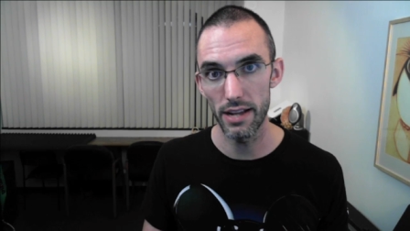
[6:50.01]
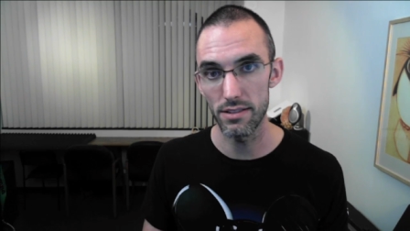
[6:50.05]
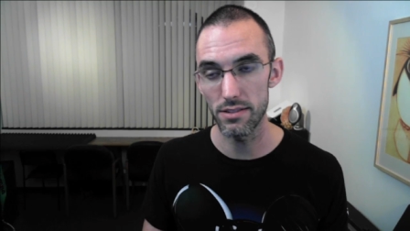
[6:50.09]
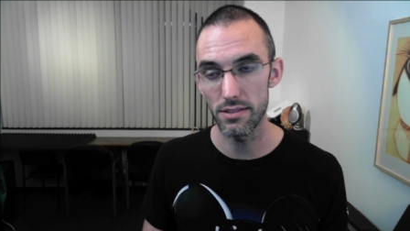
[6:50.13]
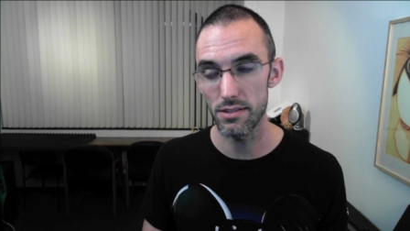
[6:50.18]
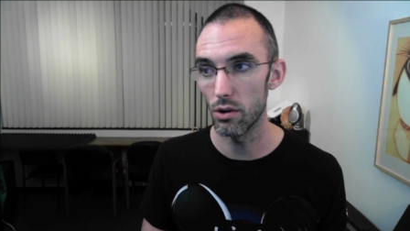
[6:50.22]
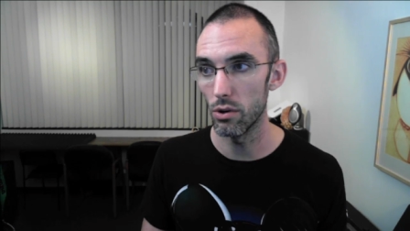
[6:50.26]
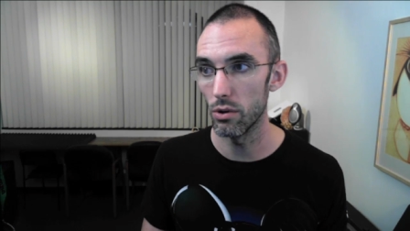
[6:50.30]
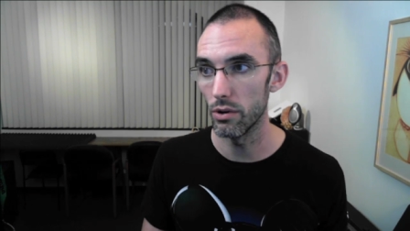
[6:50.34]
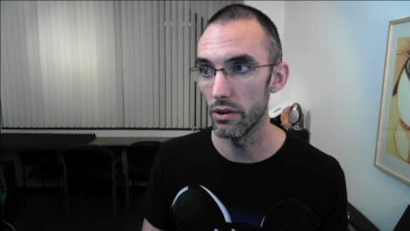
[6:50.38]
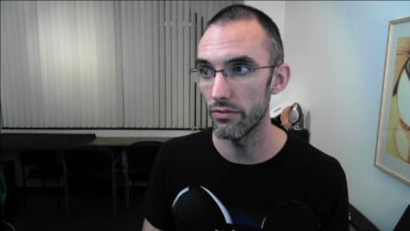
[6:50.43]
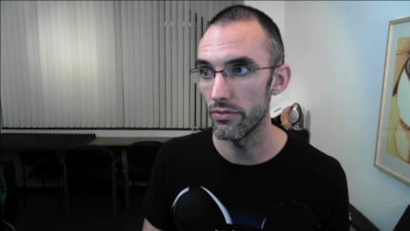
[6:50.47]
And
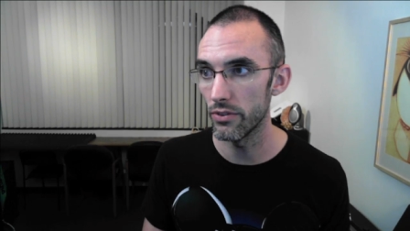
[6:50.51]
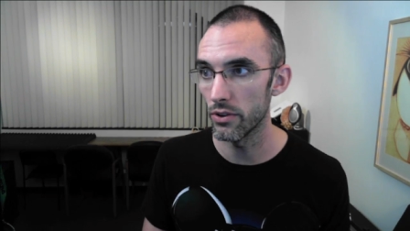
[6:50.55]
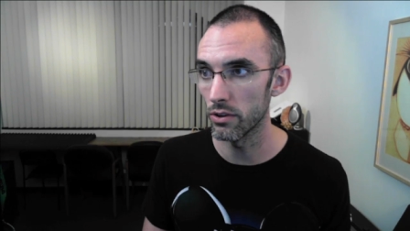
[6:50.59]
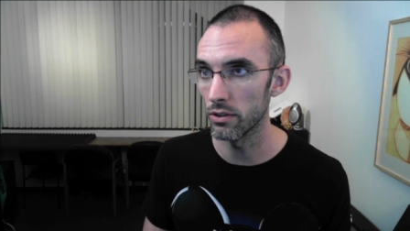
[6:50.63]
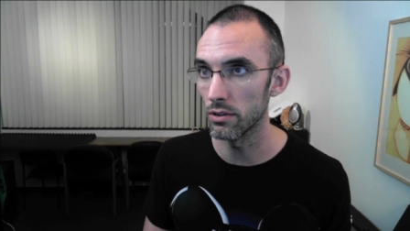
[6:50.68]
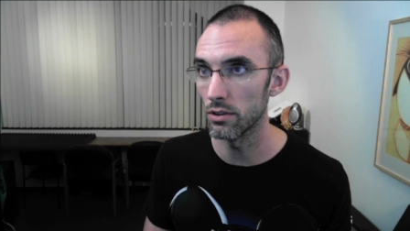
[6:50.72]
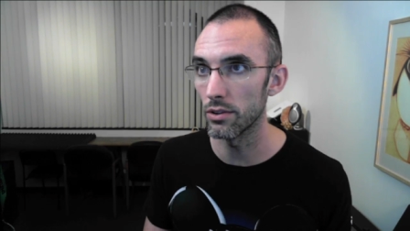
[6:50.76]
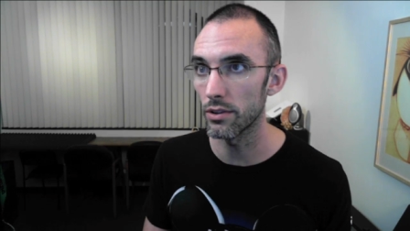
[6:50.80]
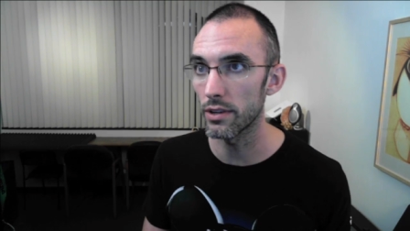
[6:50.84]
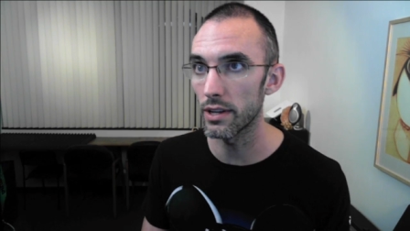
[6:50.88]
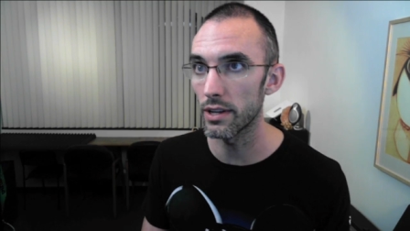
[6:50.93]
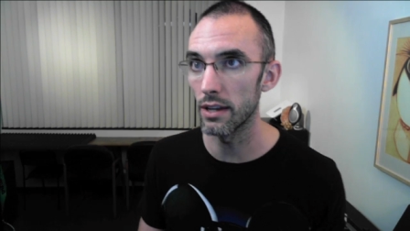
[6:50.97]
so, if
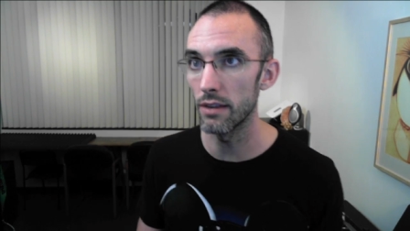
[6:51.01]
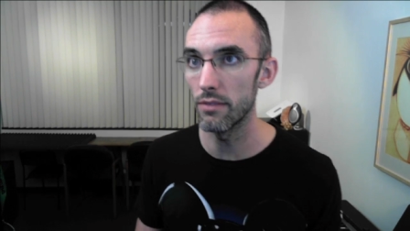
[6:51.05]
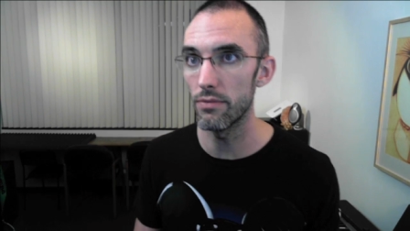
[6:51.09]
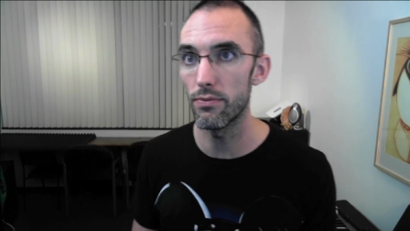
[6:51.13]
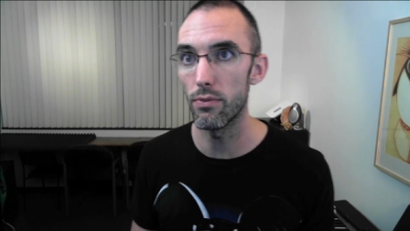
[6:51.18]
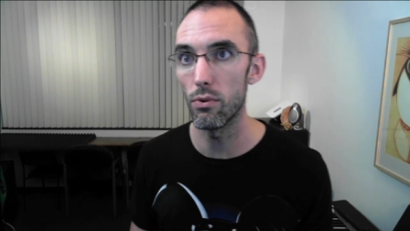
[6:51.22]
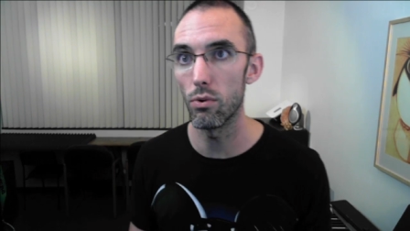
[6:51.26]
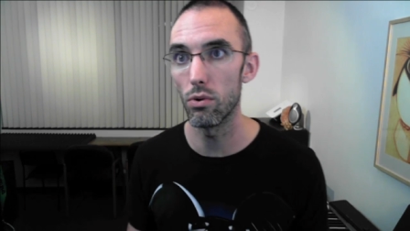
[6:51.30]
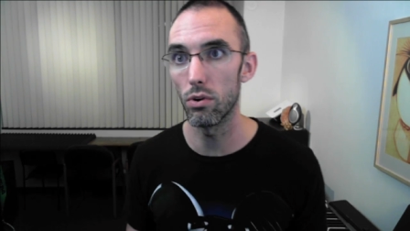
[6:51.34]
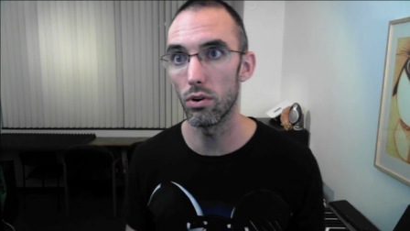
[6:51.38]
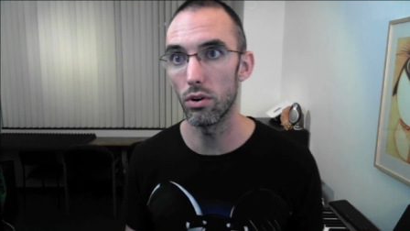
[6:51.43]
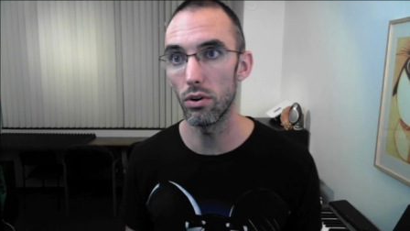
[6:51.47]
you're looking
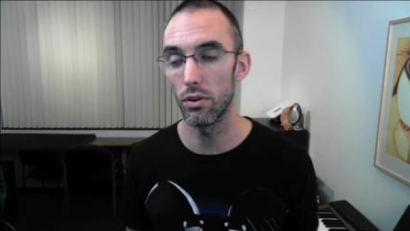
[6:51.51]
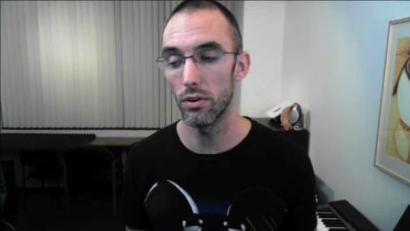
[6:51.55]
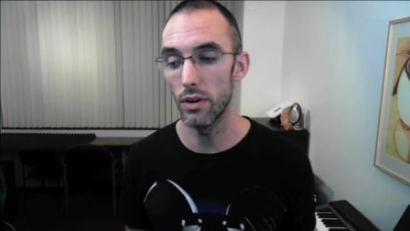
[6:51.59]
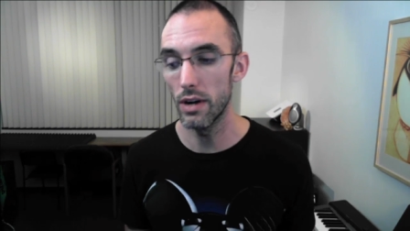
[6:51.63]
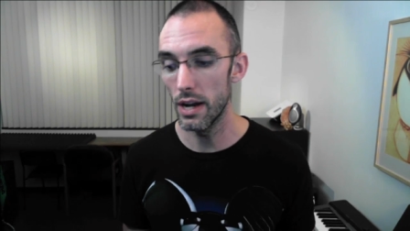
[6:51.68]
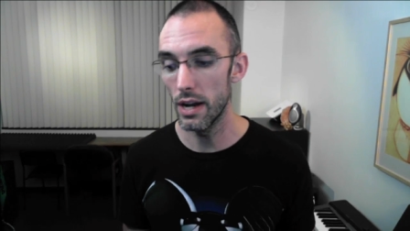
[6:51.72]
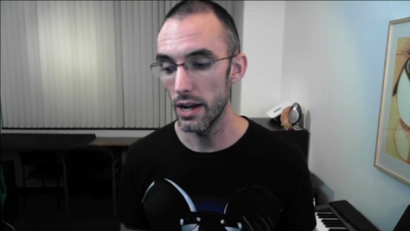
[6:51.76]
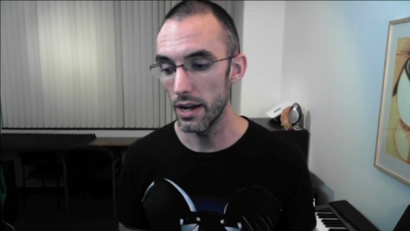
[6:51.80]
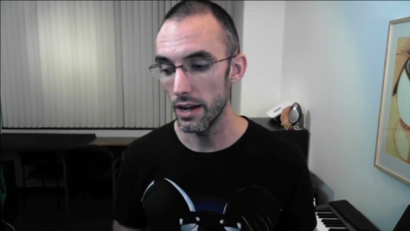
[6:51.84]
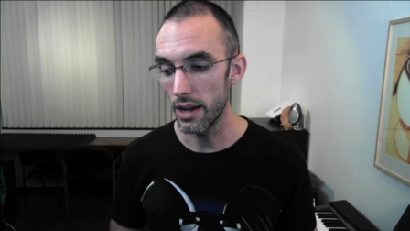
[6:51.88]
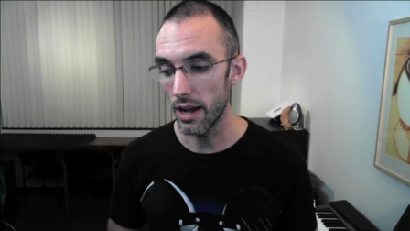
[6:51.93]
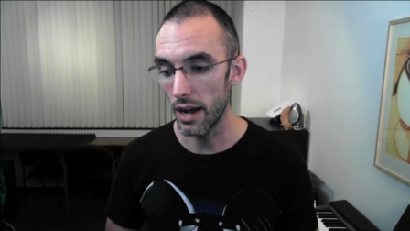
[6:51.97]

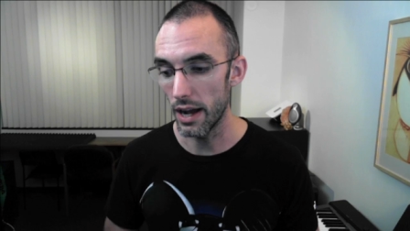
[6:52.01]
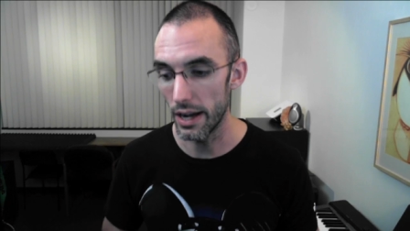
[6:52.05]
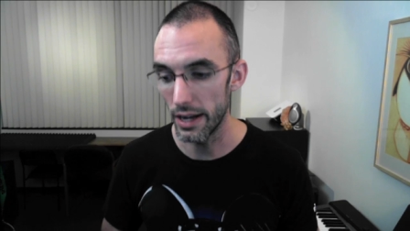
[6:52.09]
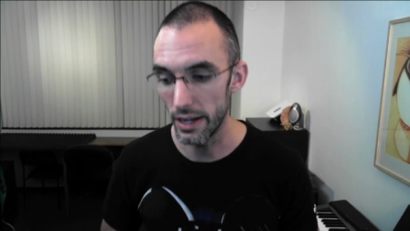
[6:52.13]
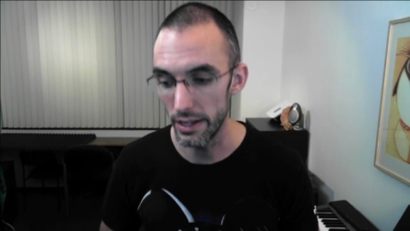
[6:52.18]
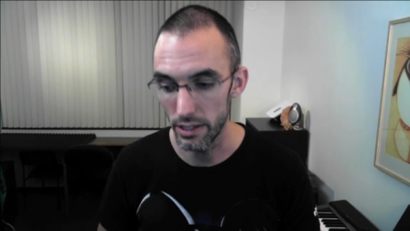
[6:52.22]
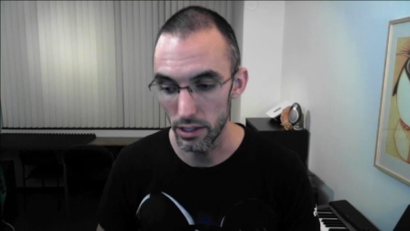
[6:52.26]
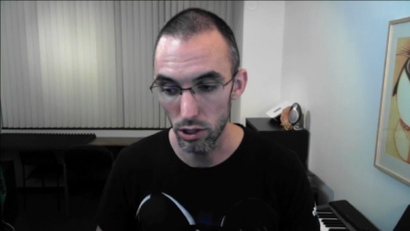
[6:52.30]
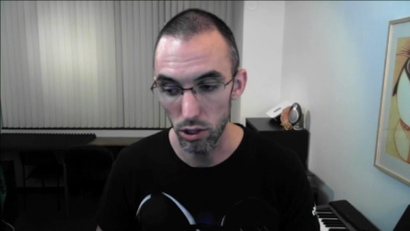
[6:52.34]
for uh,